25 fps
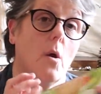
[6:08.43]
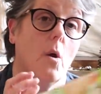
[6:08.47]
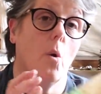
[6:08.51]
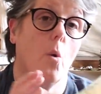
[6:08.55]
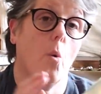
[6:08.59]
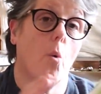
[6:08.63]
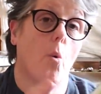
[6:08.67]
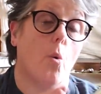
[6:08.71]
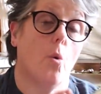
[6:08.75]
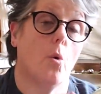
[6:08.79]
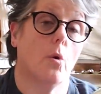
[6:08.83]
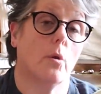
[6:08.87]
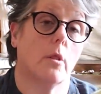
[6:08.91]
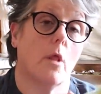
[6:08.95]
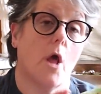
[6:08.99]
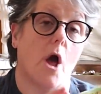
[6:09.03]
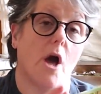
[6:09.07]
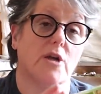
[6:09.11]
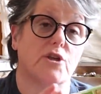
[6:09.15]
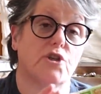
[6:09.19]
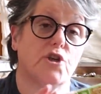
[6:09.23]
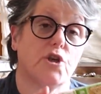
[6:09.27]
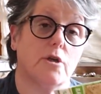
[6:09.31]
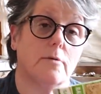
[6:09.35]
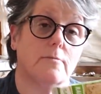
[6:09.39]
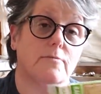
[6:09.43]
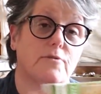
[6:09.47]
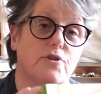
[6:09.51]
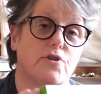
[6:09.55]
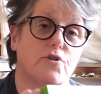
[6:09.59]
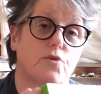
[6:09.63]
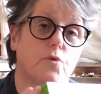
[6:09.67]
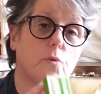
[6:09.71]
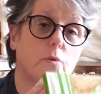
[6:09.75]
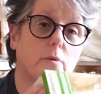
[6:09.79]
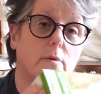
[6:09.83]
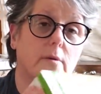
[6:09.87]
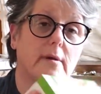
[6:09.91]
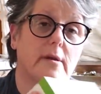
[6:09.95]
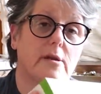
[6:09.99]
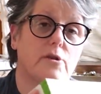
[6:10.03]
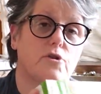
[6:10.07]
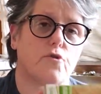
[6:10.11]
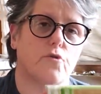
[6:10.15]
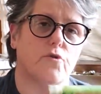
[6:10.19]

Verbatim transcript: or long-term storage,